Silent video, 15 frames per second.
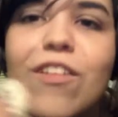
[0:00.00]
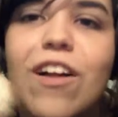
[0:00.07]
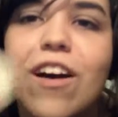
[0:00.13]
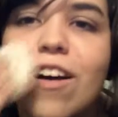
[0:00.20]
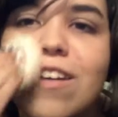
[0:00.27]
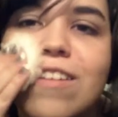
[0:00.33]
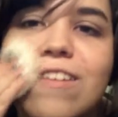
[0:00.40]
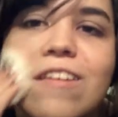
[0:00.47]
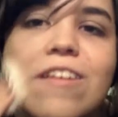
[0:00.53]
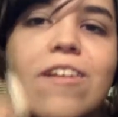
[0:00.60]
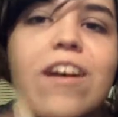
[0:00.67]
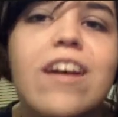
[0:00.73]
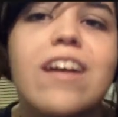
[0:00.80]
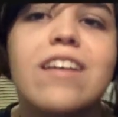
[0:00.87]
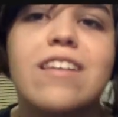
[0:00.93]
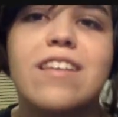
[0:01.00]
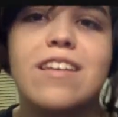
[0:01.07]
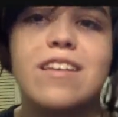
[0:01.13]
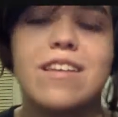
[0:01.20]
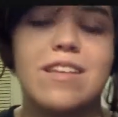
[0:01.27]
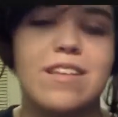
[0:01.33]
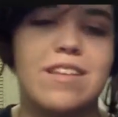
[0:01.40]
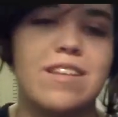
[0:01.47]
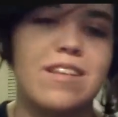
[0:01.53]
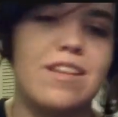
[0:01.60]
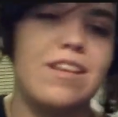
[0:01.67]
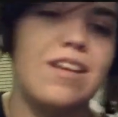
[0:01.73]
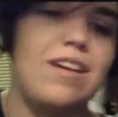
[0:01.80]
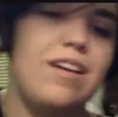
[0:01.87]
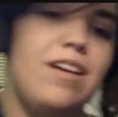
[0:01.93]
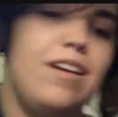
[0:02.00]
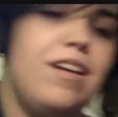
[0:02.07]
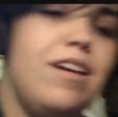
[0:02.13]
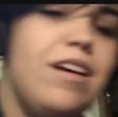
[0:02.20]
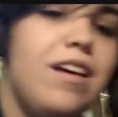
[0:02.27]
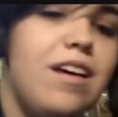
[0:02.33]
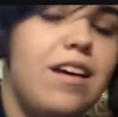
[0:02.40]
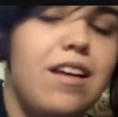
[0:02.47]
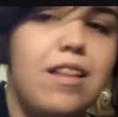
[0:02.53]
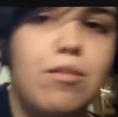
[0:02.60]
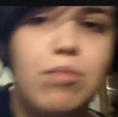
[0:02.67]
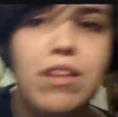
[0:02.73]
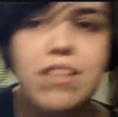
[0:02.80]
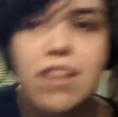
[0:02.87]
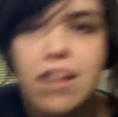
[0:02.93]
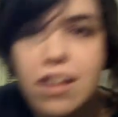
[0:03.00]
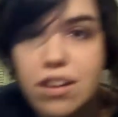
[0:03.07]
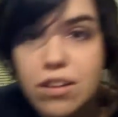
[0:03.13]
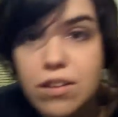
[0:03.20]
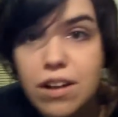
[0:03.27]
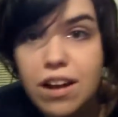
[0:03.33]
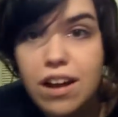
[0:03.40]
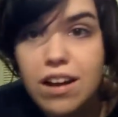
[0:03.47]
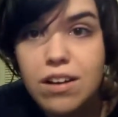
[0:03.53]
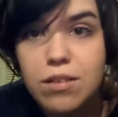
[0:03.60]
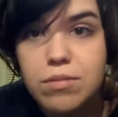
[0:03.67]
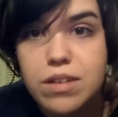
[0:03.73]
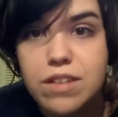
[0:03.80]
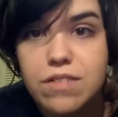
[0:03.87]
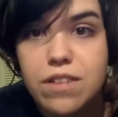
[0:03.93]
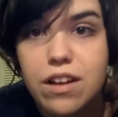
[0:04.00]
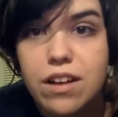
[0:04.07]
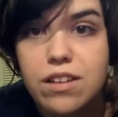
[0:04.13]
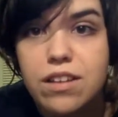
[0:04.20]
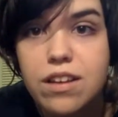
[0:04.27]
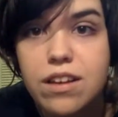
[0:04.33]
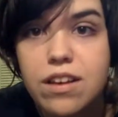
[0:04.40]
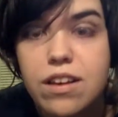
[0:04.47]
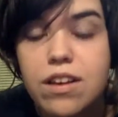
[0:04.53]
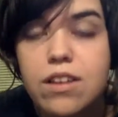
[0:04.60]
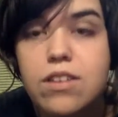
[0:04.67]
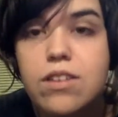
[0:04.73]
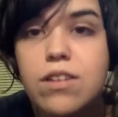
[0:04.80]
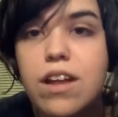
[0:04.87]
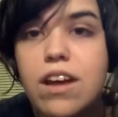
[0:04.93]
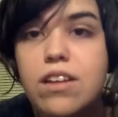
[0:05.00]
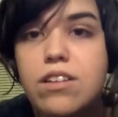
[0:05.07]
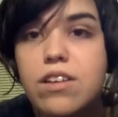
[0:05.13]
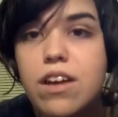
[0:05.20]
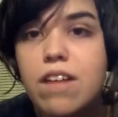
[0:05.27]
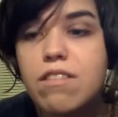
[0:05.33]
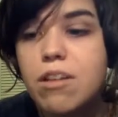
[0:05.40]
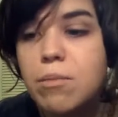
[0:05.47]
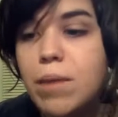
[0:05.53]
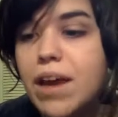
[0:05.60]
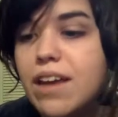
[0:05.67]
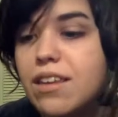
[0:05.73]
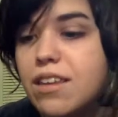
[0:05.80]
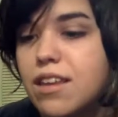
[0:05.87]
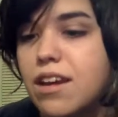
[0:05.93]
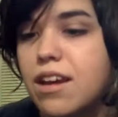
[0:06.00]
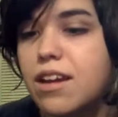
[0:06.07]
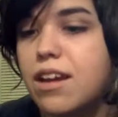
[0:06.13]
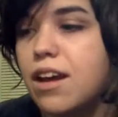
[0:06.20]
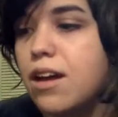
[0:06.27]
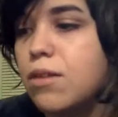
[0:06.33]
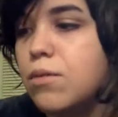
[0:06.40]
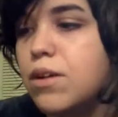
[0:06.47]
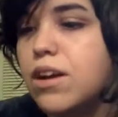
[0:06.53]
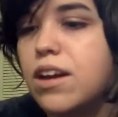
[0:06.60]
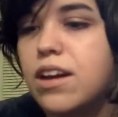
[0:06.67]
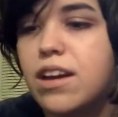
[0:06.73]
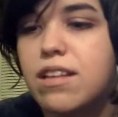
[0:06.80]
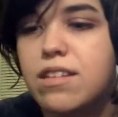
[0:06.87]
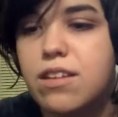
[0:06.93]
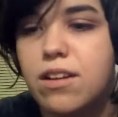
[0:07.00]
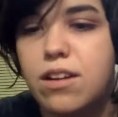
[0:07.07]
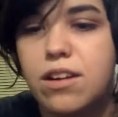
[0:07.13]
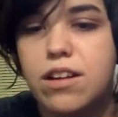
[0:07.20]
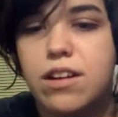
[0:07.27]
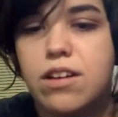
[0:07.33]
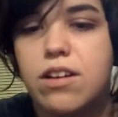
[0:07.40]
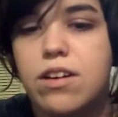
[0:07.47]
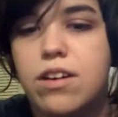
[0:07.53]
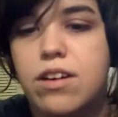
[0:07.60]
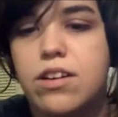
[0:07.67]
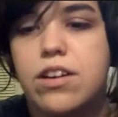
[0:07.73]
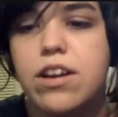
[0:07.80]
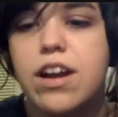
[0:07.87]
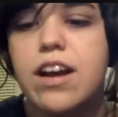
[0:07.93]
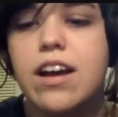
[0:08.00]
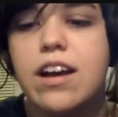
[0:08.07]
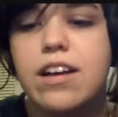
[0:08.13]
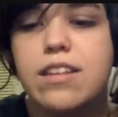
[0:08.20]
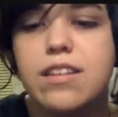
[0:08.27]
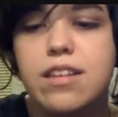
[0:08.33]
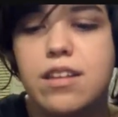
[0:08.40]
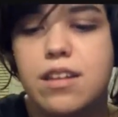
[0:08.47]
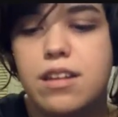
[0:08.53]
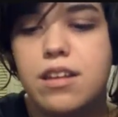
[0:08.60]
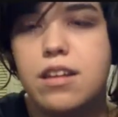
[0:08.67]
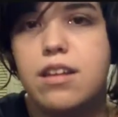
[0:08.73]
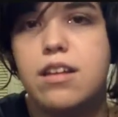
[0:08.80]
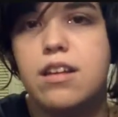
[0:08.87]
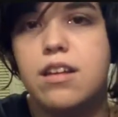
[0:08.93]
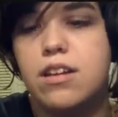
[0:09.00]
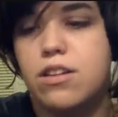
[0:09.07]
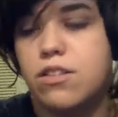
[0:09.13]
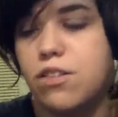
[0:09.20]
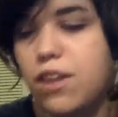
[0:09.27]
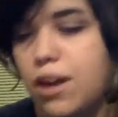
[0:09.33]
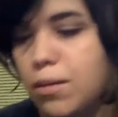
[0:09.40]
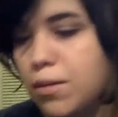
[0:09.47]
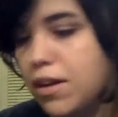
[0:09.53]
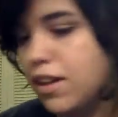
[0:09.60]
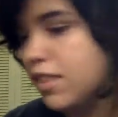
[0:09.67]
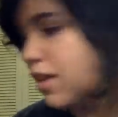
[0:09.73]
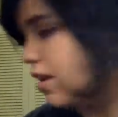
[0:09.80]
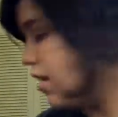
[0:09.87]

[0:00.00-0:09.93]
flaws, so I guess this is the best I can do to hide all my flaws. So now that you have the base laid down, we're going to get started on your eyes. Crap, I